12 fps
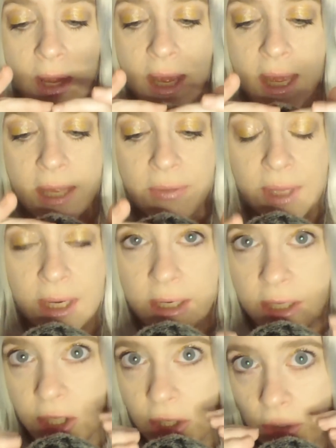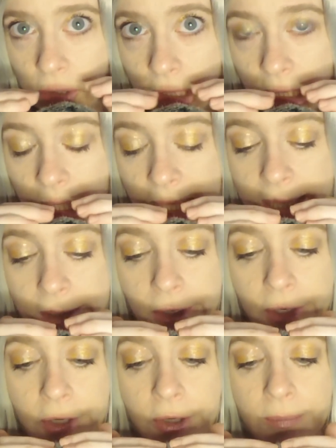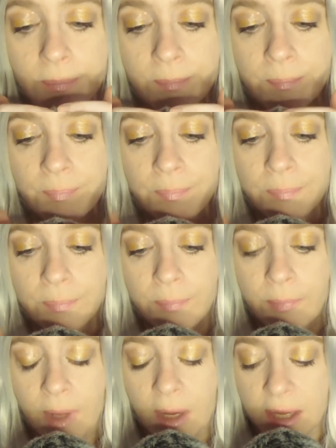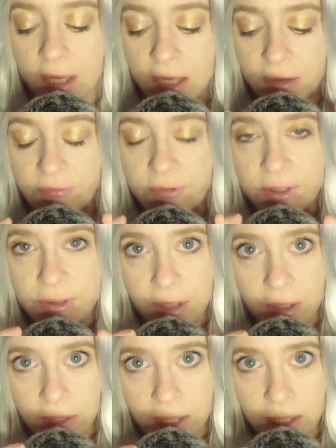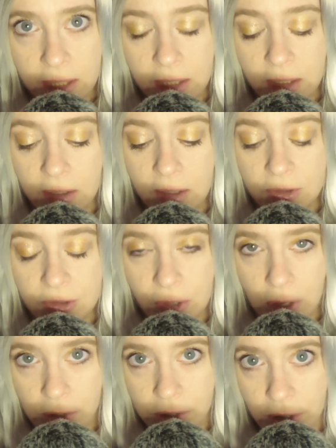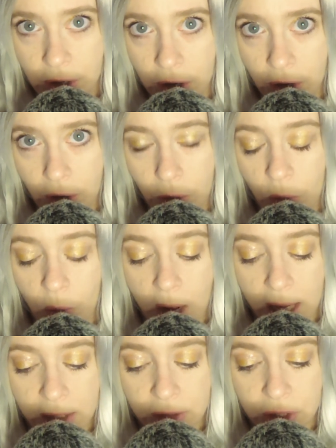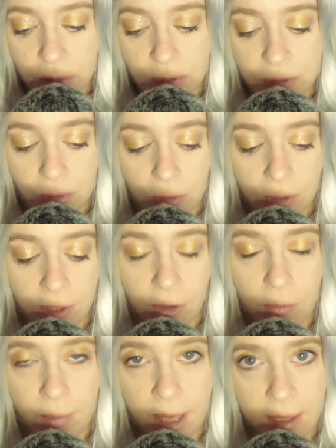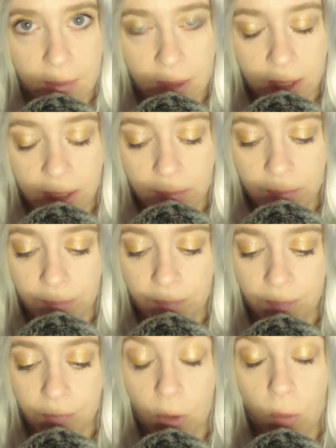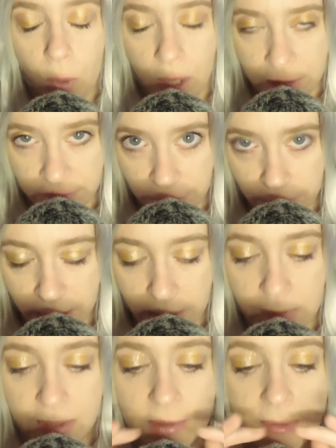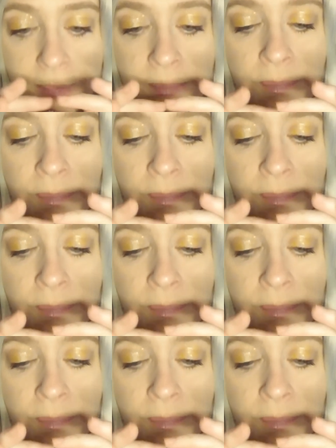And then a year later, he physically assaulted her while she was holding her baby, or one of her babies.